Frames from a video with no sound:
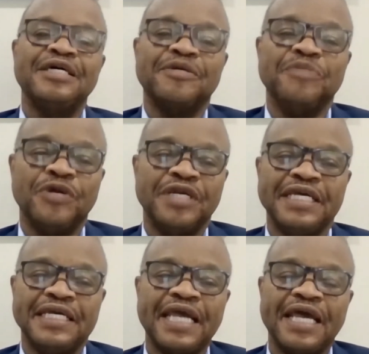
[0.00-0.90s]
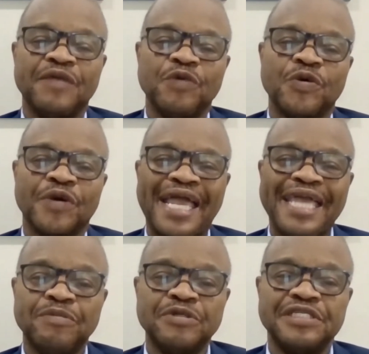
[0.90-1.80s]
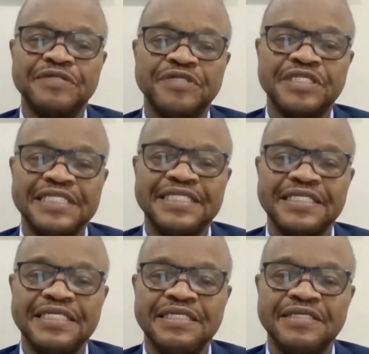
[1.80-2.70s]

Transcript: community, and we were able to really see